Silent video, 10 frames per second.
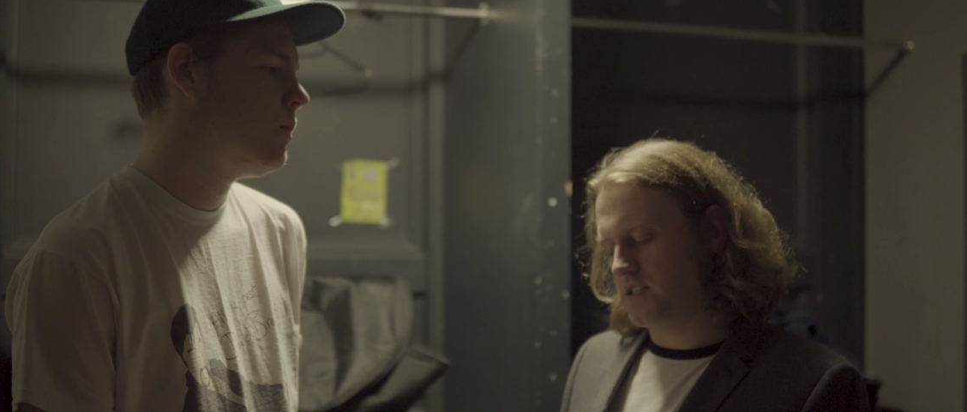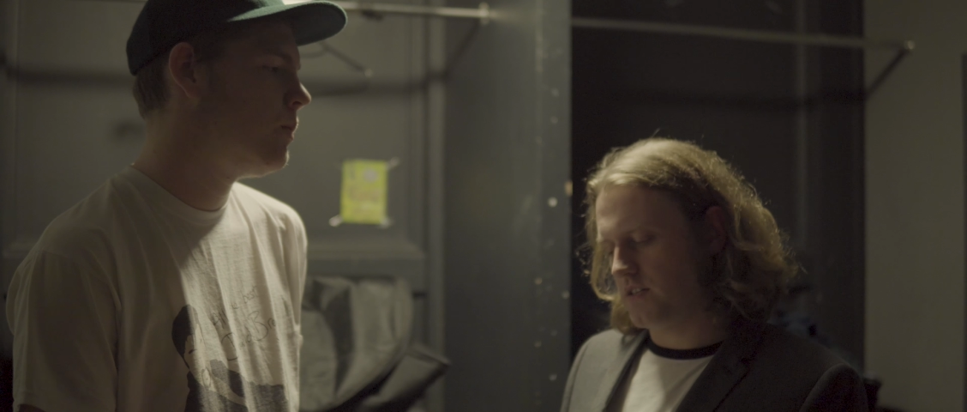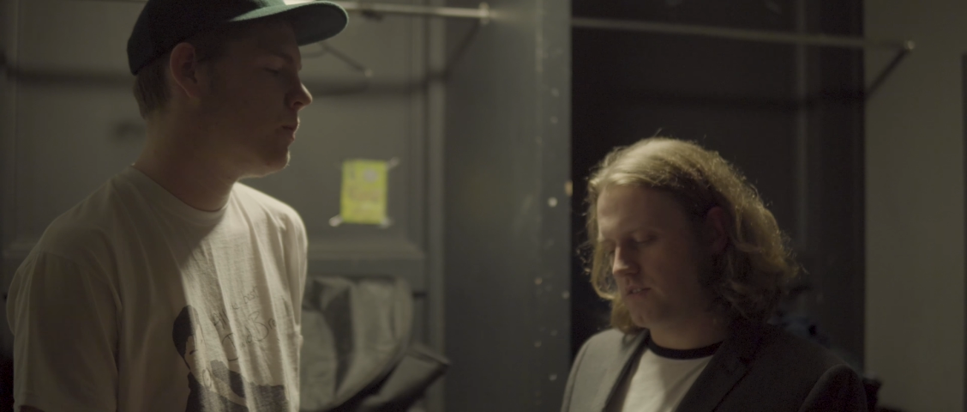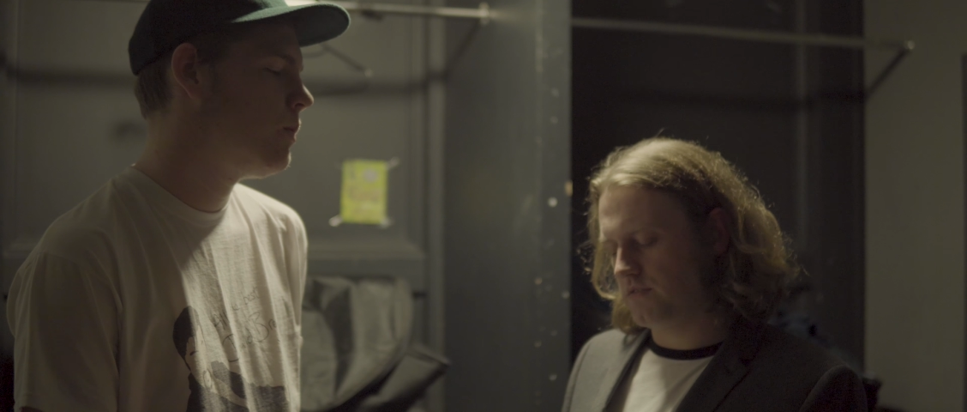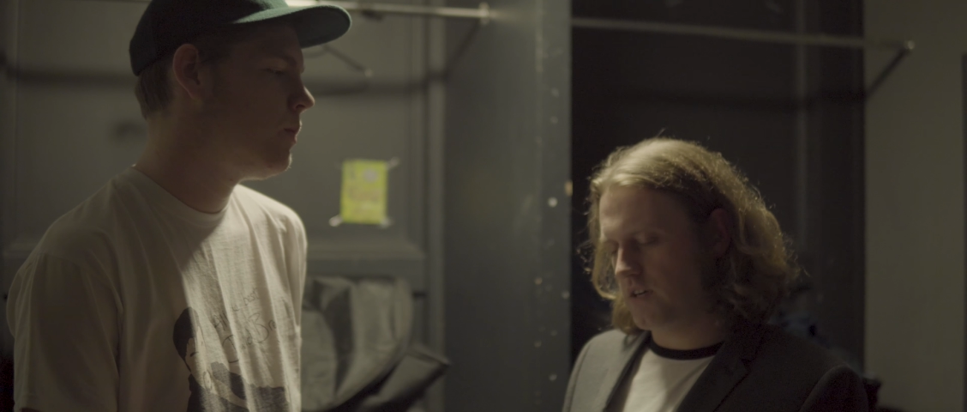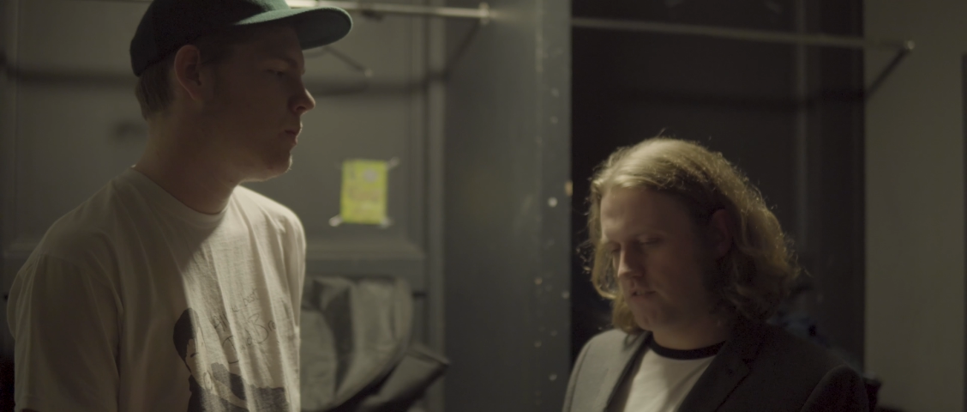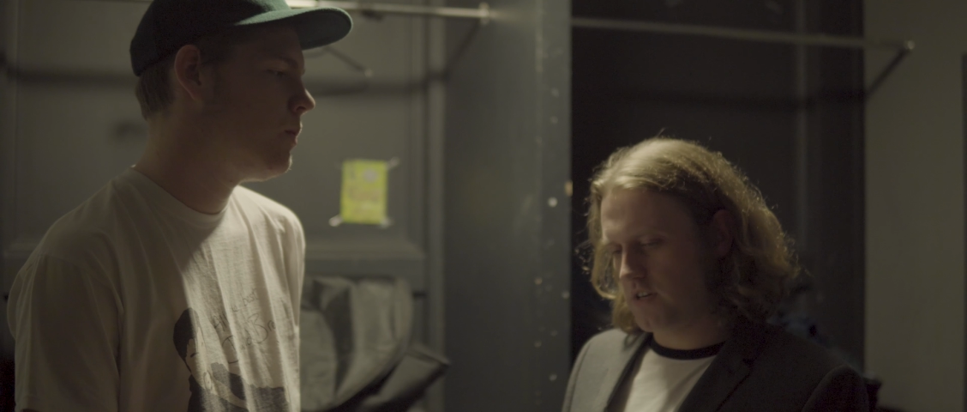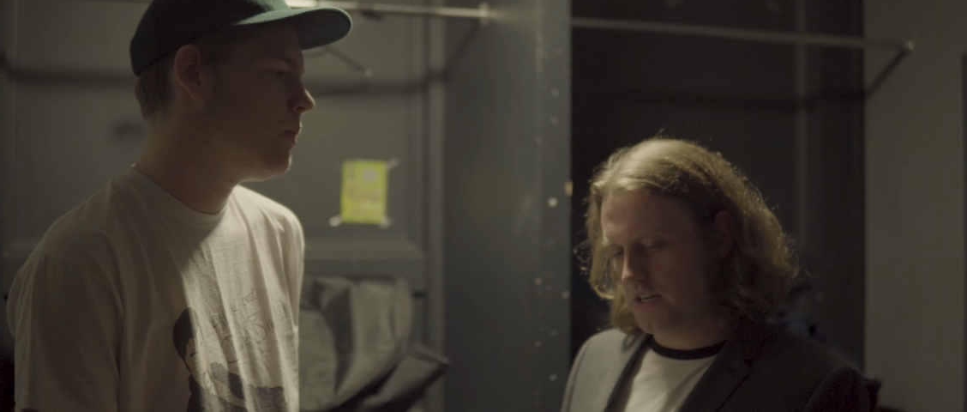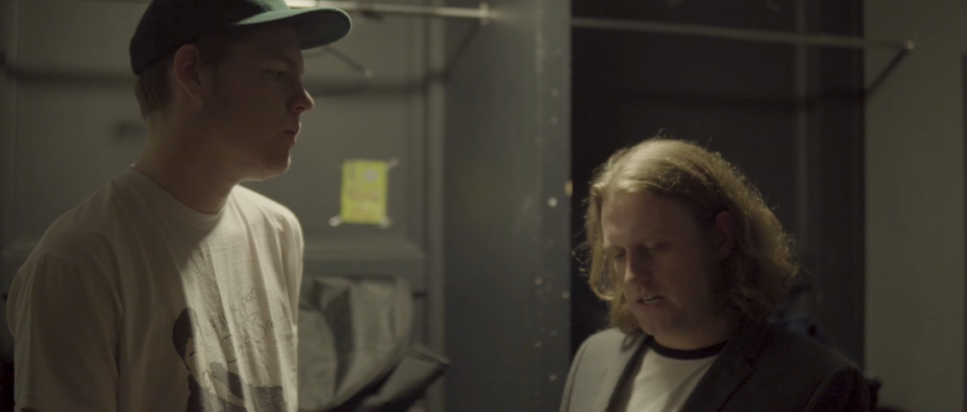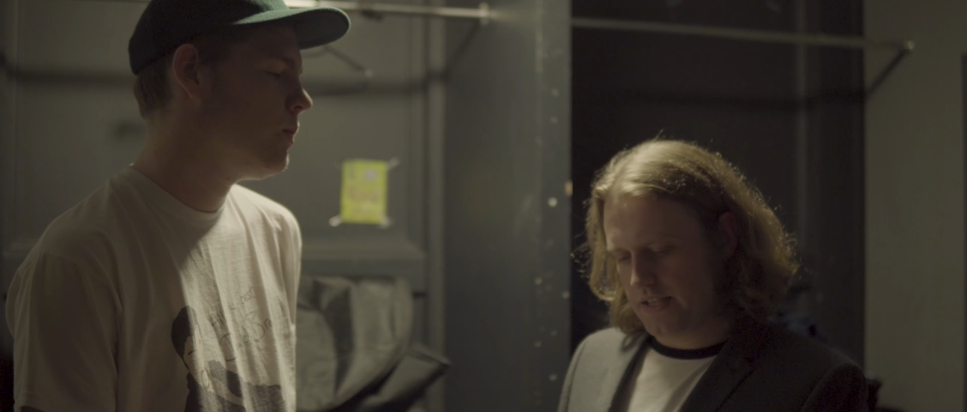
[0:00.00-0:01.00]
So I
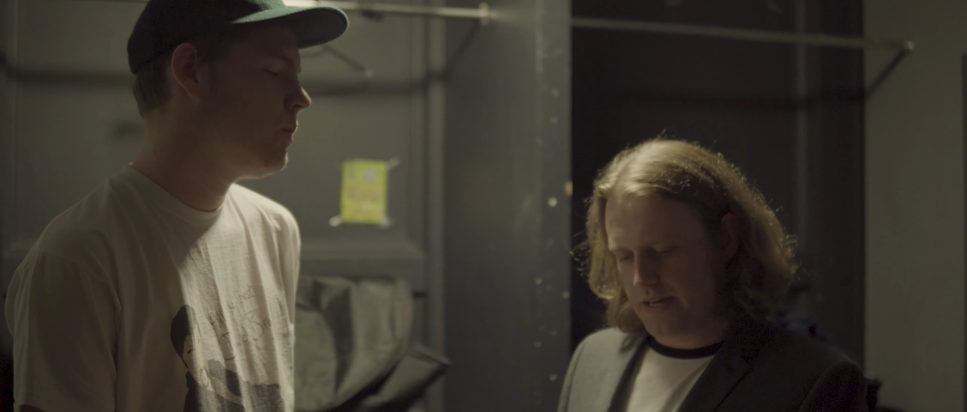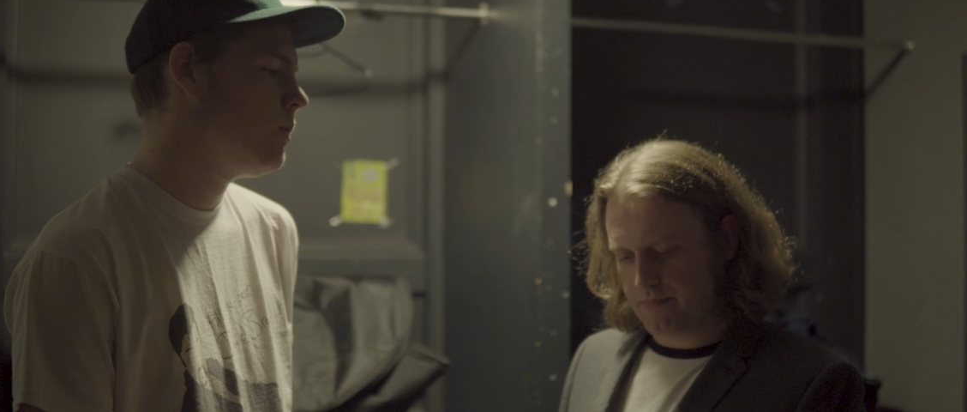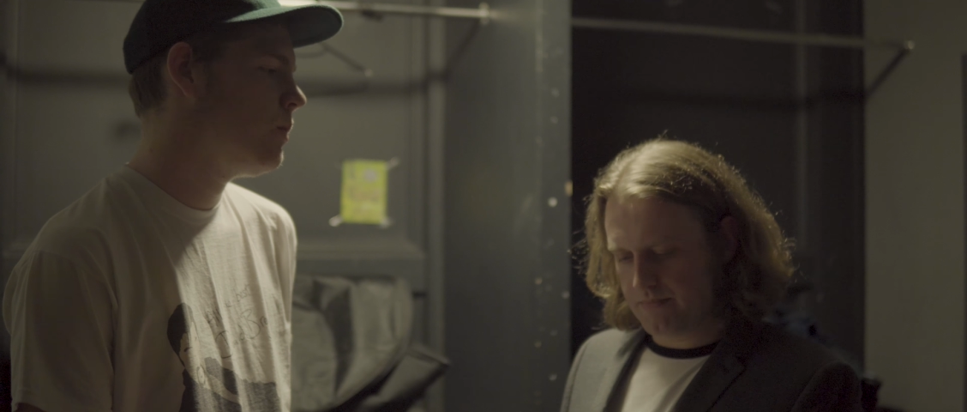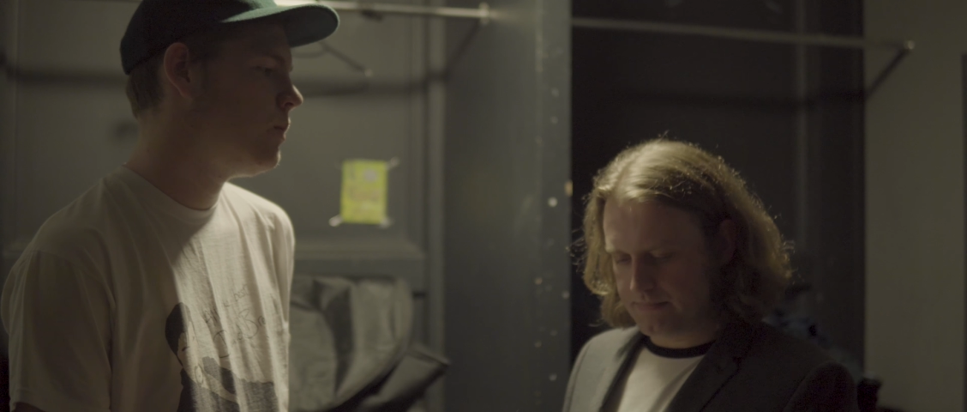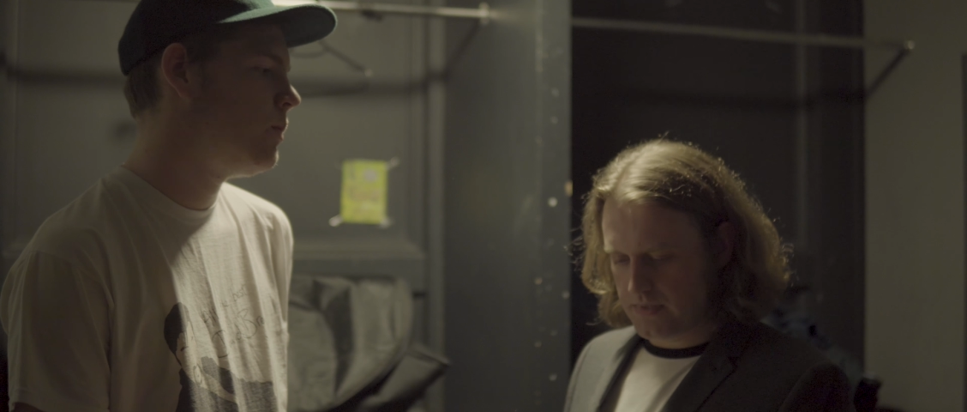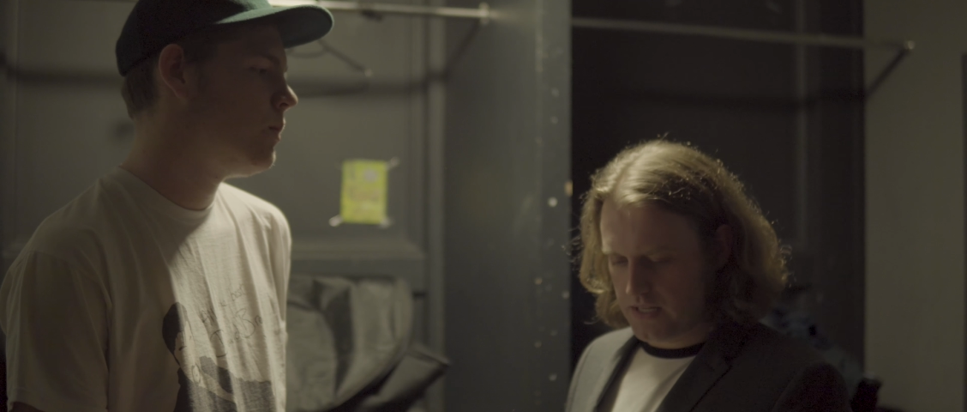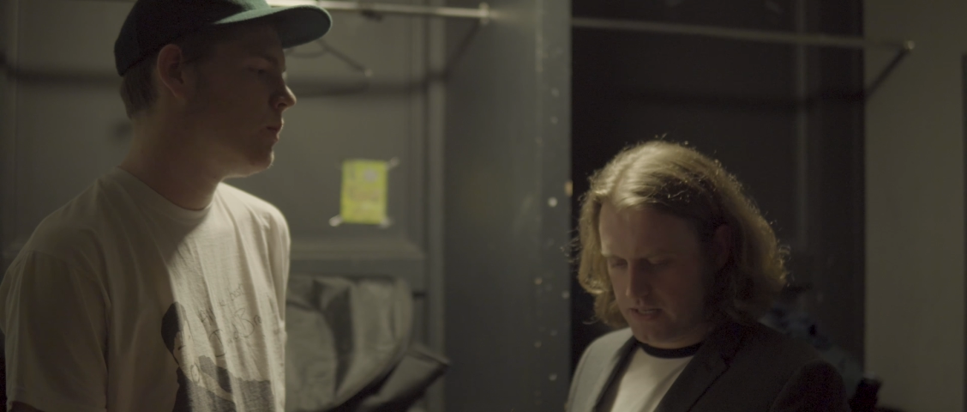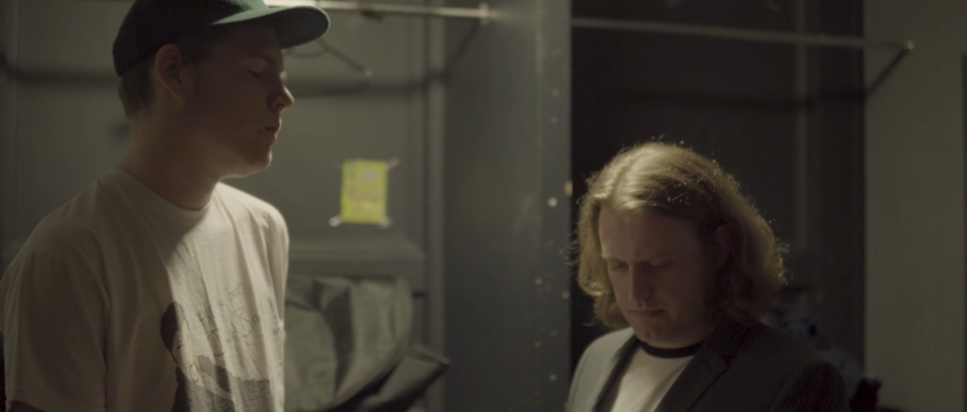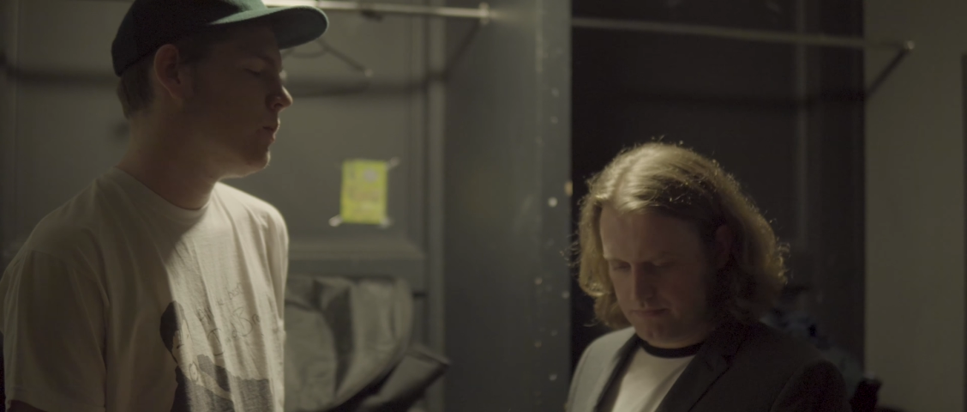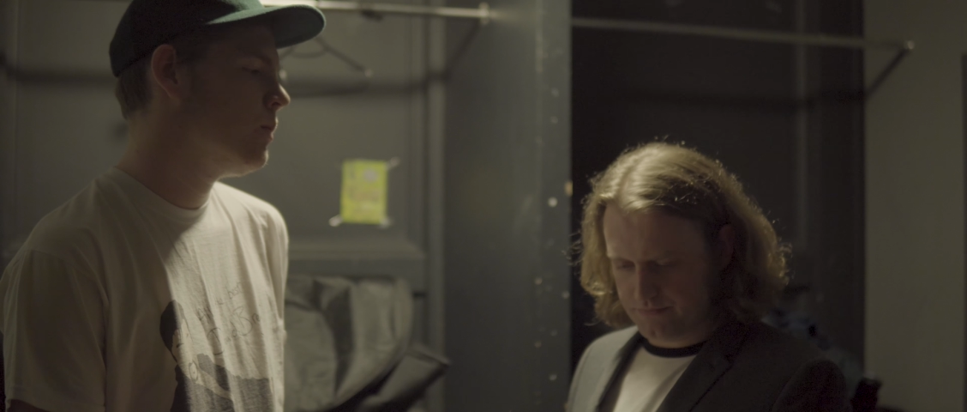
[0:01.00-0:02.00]
really like
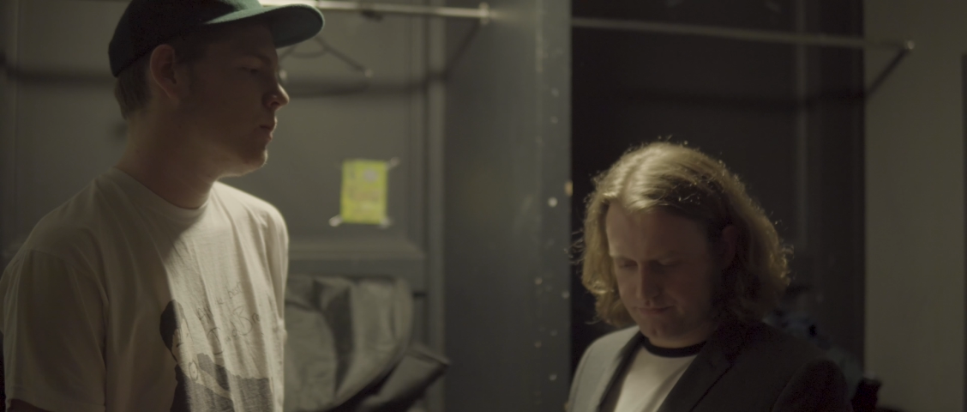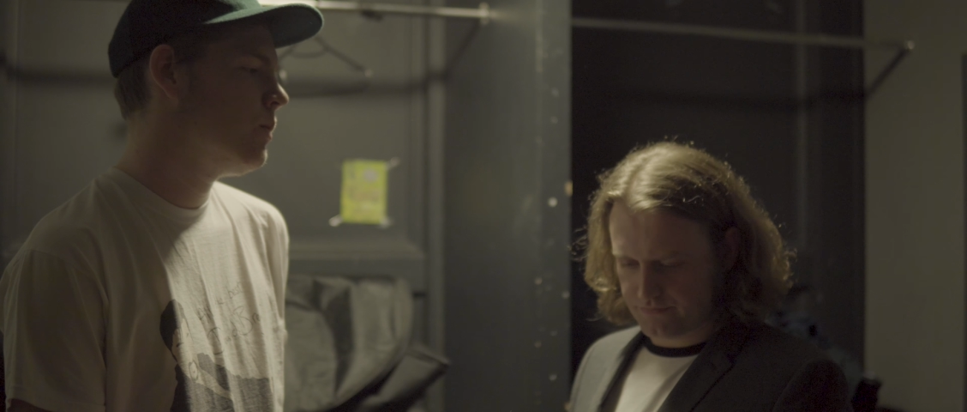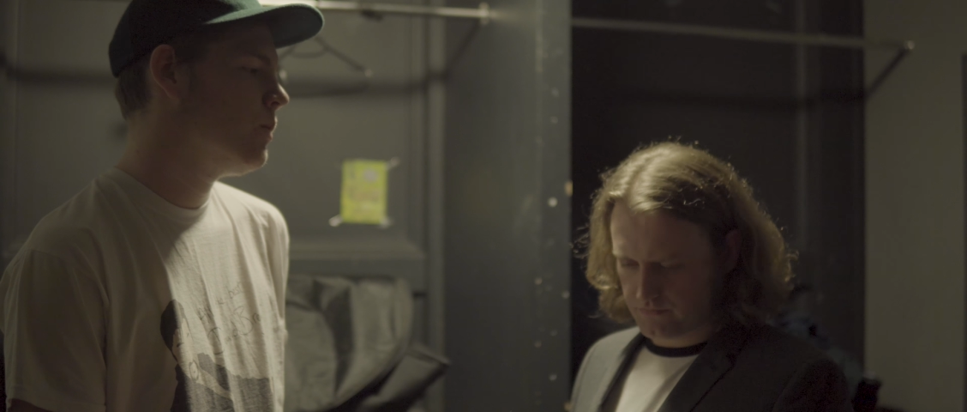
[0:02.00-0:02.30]
them.